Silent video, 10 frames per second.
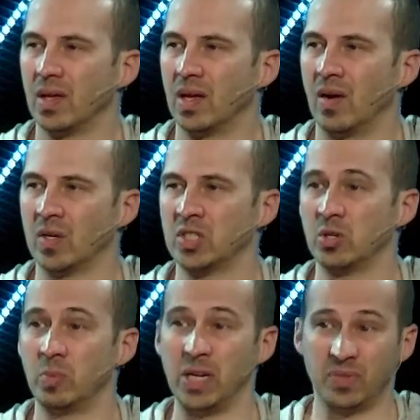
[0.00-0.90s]
I want you to
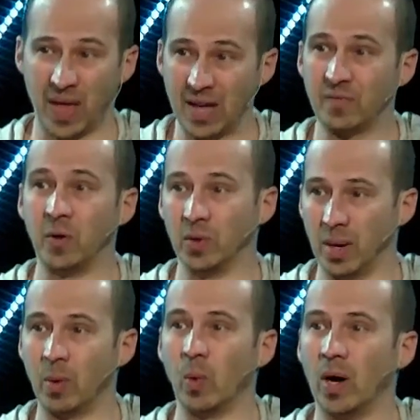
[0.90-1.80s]
be thankful,
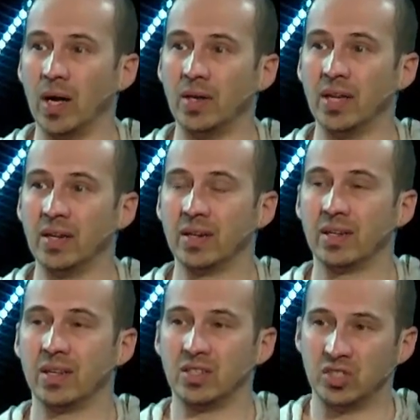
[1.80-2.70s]
number one, that
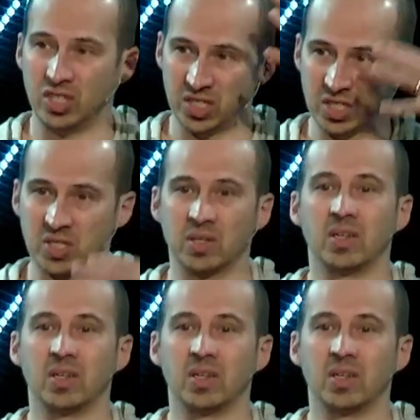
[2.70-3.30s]
Jesus